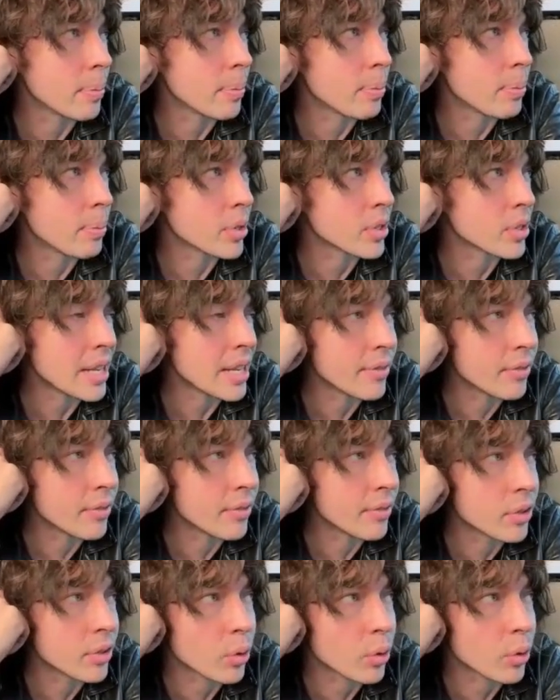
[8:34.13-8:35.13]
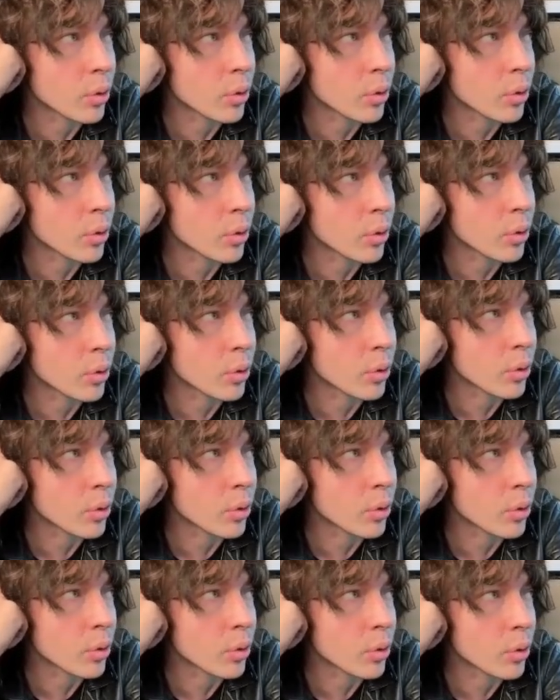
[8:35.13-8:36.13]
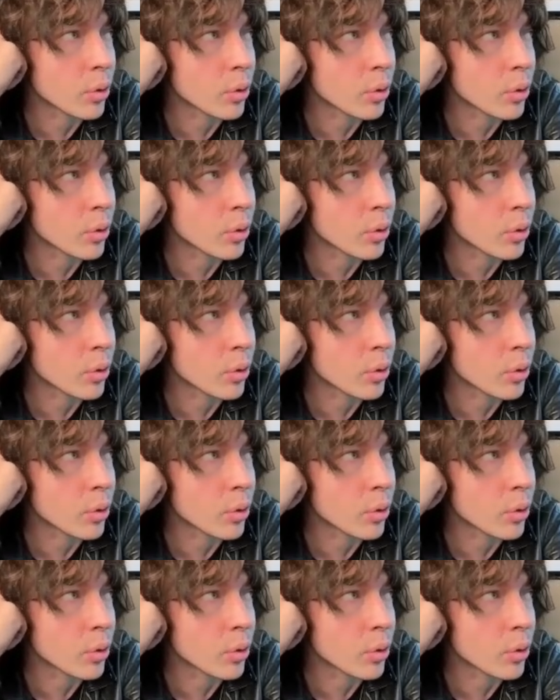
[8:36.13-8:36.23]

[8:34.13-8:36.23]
plugged in to the perceived source